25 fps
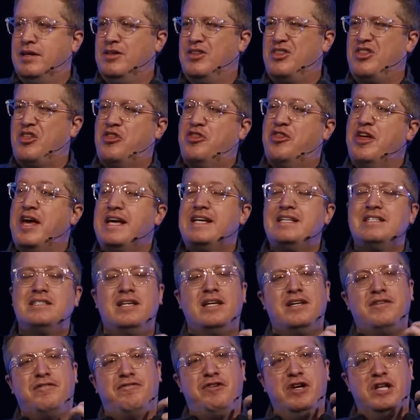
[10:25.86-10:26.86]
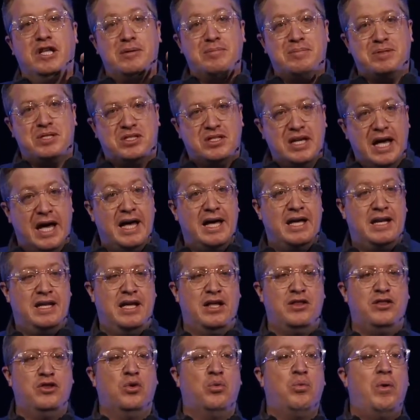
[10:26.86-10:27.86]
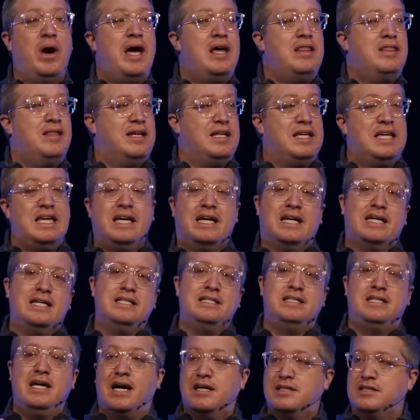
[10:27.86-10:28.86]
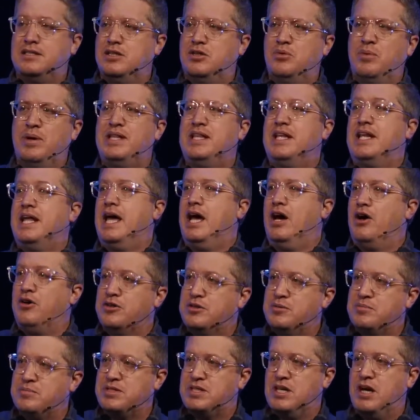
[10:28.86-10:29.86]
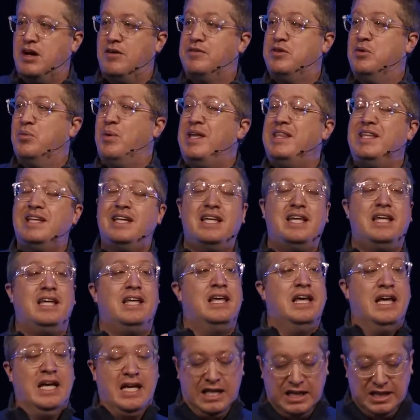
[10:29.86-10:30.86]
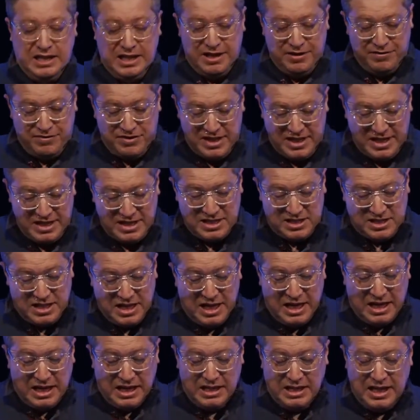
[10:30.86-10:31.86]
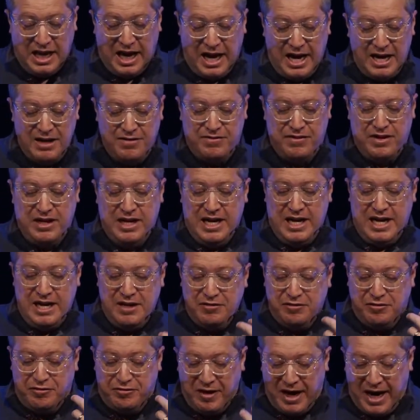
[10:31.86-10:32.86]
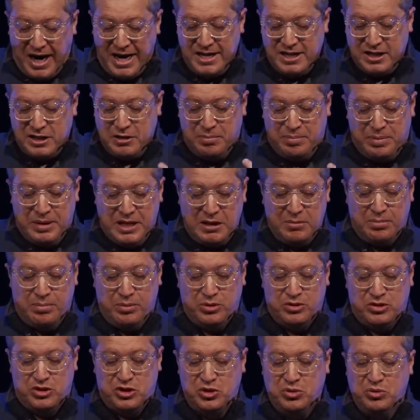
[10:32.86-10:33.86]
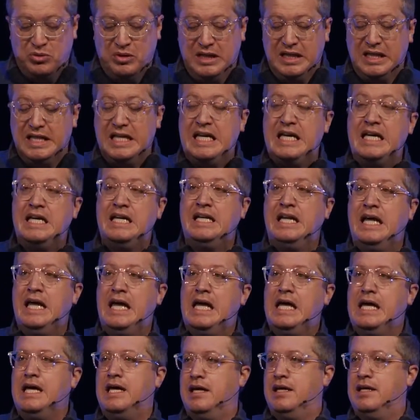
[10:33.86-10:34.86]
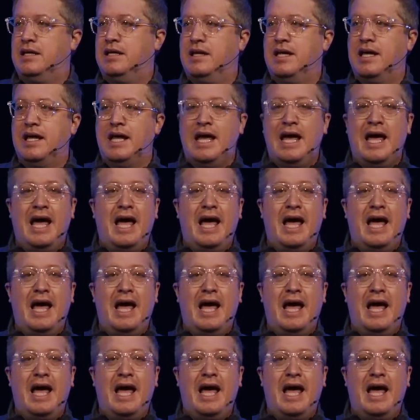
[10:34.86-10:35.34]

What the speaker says: The things that Philip said and the way that he conducted, the way that he held himself, the way that he lived his life invited the people to lean in